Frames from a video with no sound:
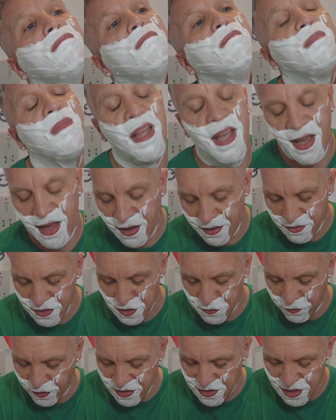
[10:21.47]
Yeah, it's
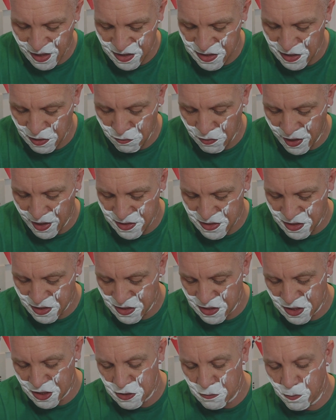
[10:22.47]
fantastic razor
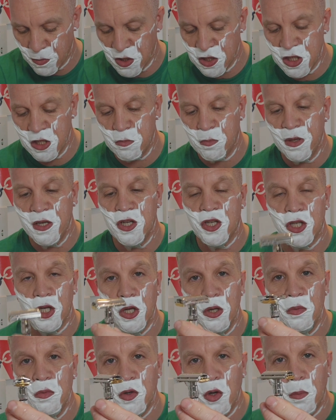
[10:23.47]
this is, because it's been
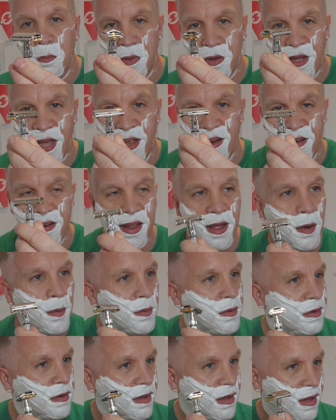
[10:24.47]
tuned up again now,
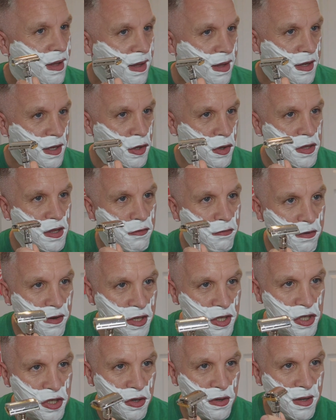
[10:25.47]
and you look at the
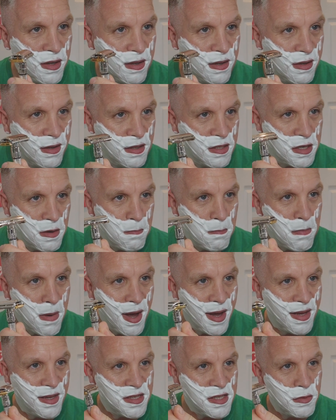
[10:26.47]
finish on it, it's
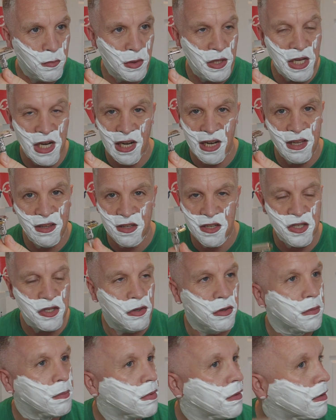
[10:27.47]
amazing. When you clean this
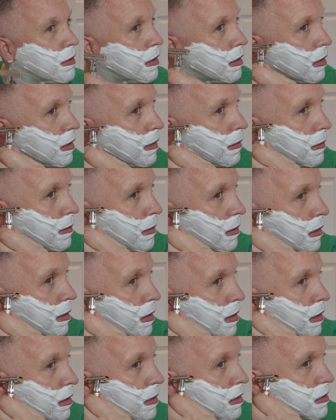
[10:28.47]
up,
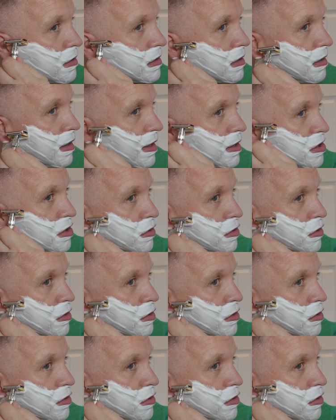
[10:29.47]
this will last